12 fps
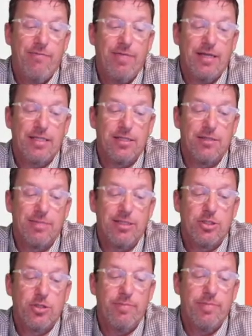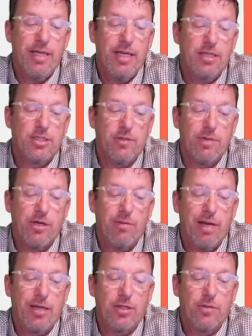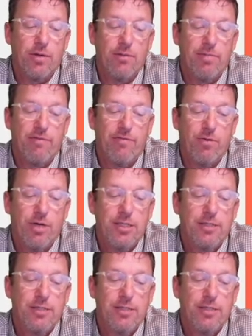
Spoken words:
That's a little bit too big, so we go back to the one before it.